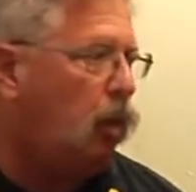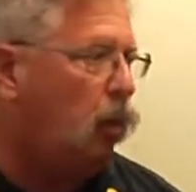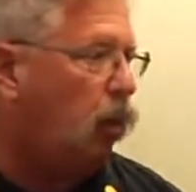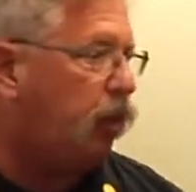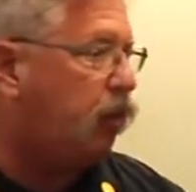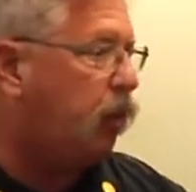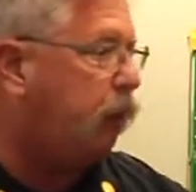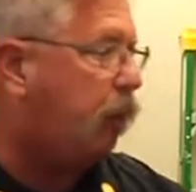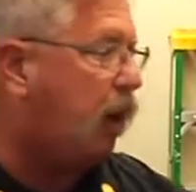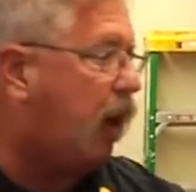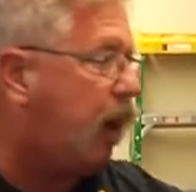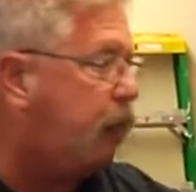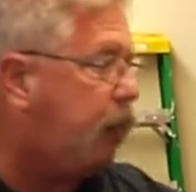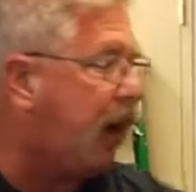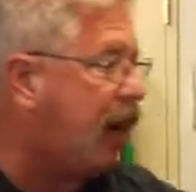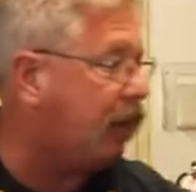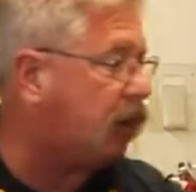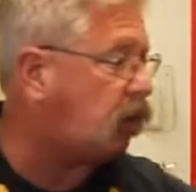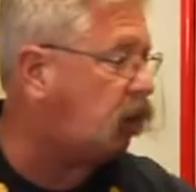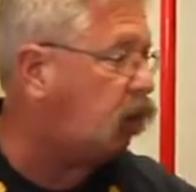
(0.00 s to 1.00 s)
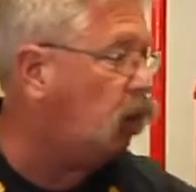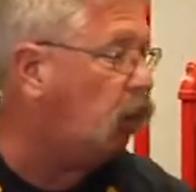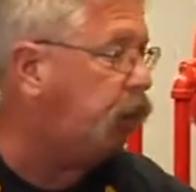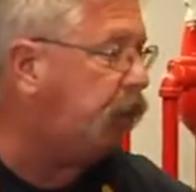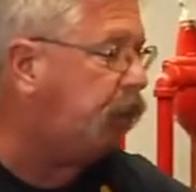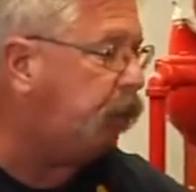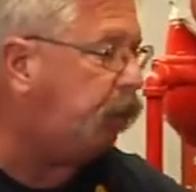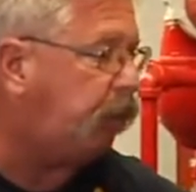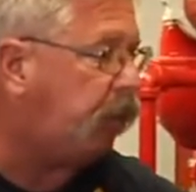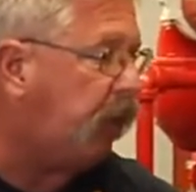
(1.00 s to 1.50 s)
With the bypass loop
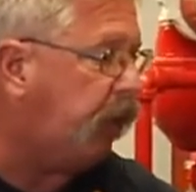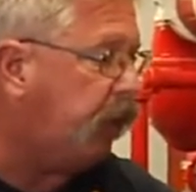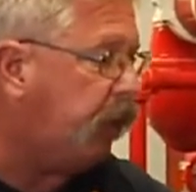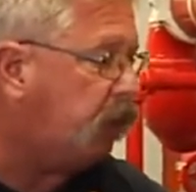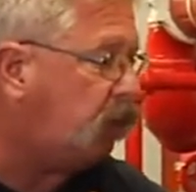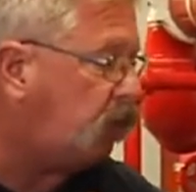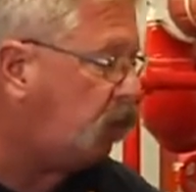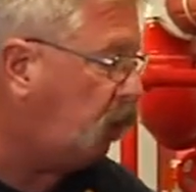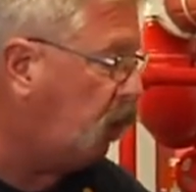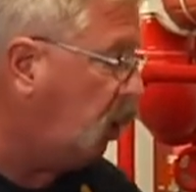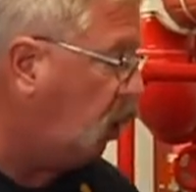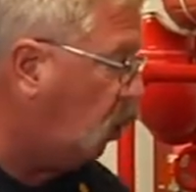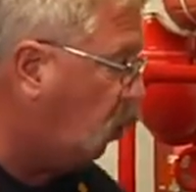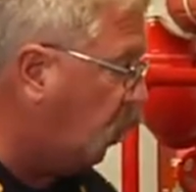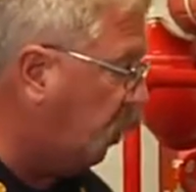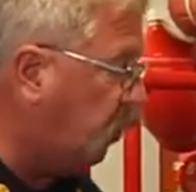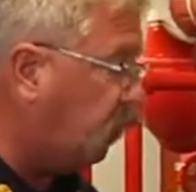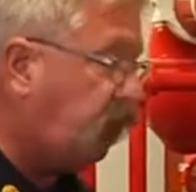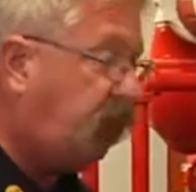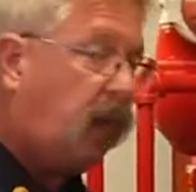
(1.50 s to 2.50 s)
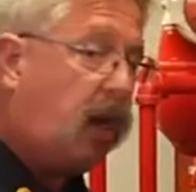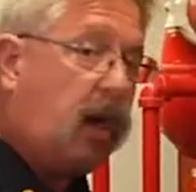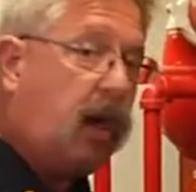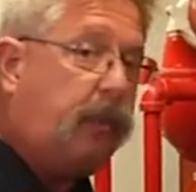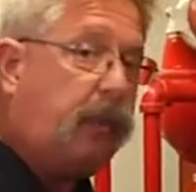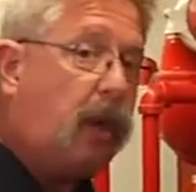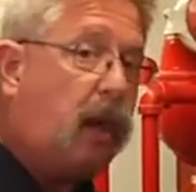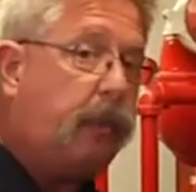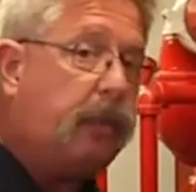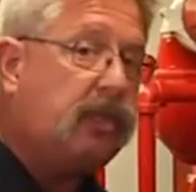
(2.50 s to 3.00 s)
in place, when the fire
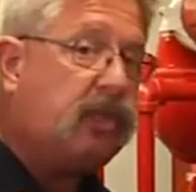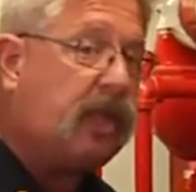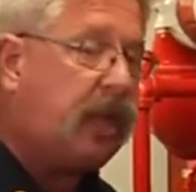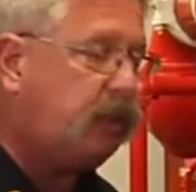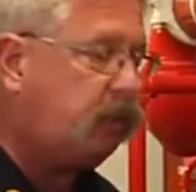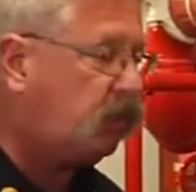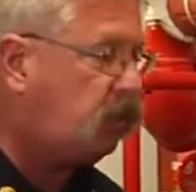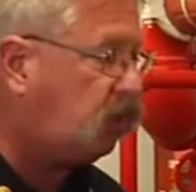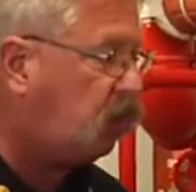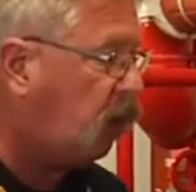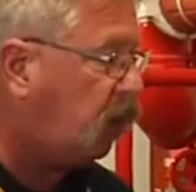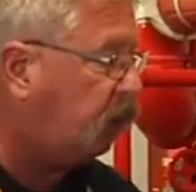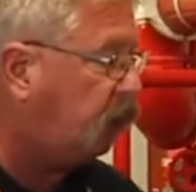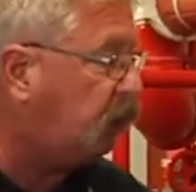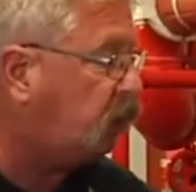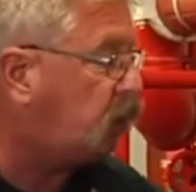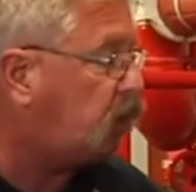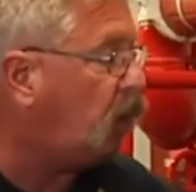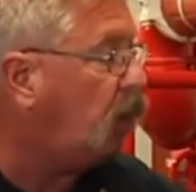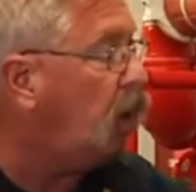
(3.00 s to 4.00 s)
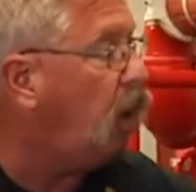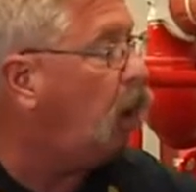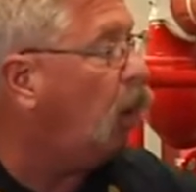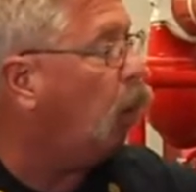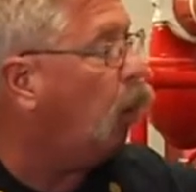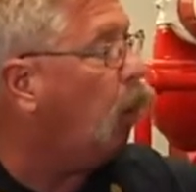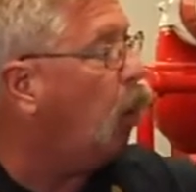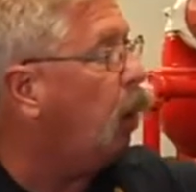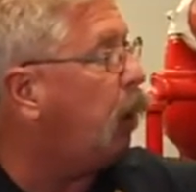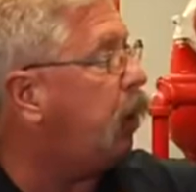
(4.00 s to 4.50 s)
pump is out of service,
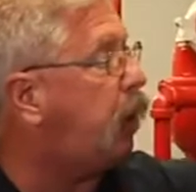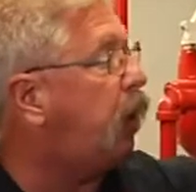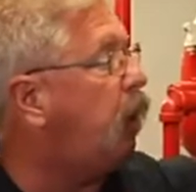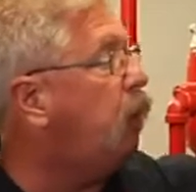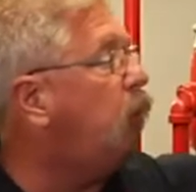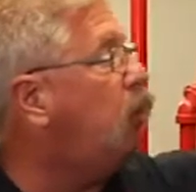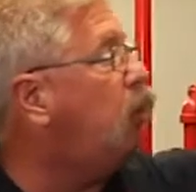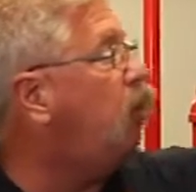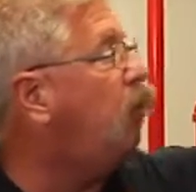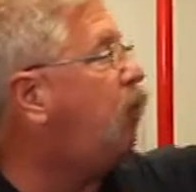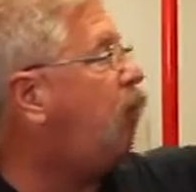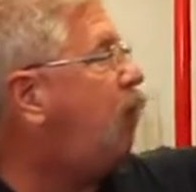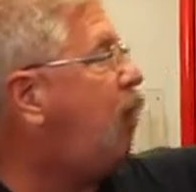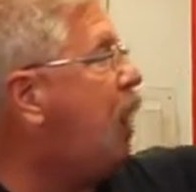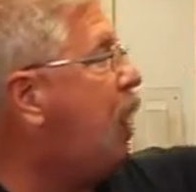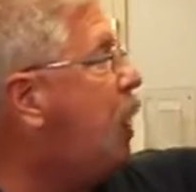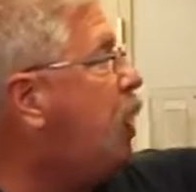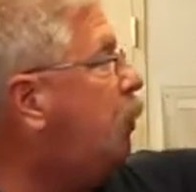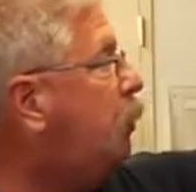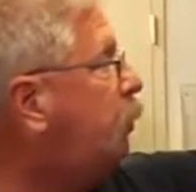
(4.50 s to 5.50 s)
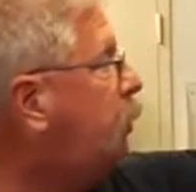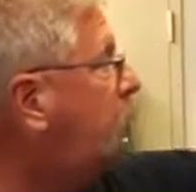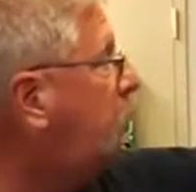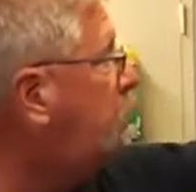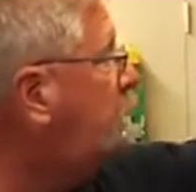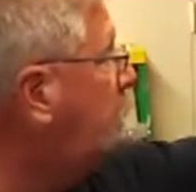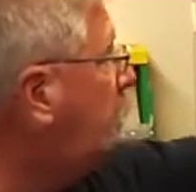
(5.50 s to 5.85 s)
water can move around